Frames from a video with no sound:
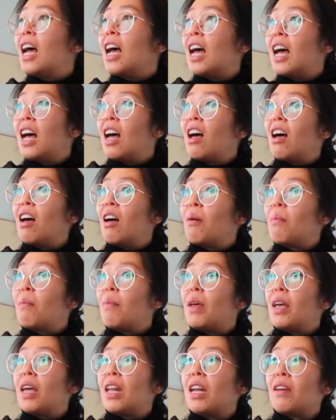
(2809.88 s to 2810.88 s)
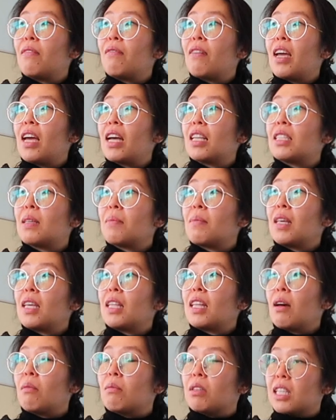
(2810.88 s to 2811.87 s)
but if I had
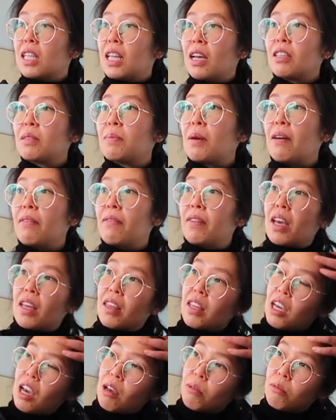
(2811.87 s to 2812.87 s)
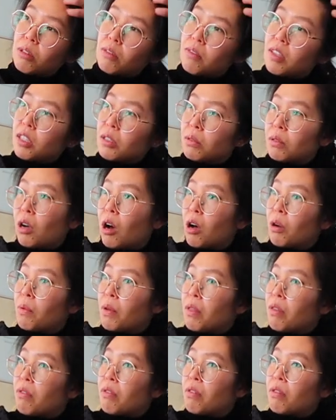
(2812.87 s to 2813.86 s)
something that was less puffy, I think I would have still gone
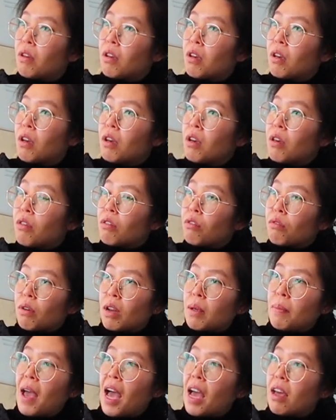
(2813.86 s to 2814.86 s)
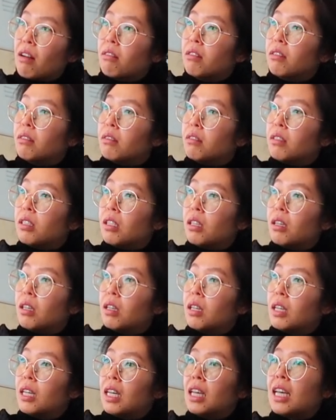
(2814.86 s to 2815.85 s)
with 3 panels
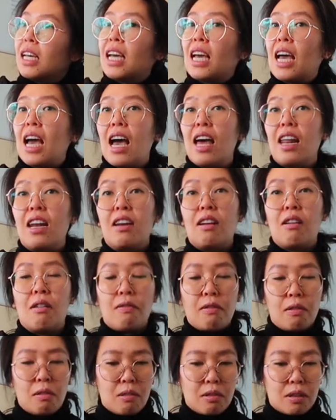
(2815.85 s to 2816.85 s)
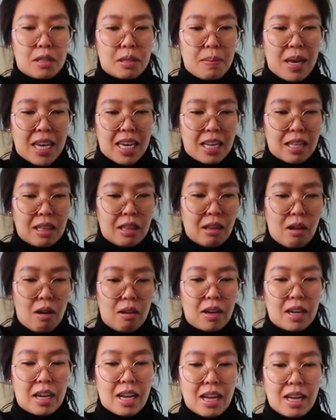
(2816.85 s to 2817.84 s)
and of course make it
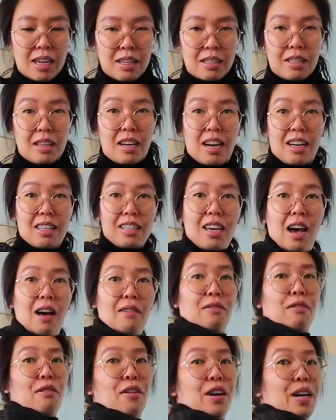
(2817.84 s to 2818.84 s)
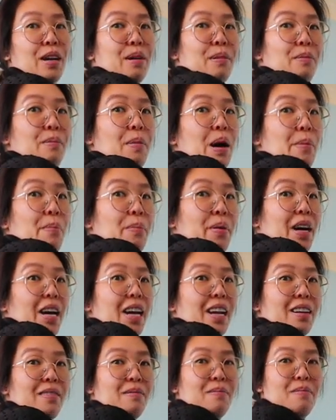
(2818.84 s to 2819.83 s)
longer so that it's covering my butt,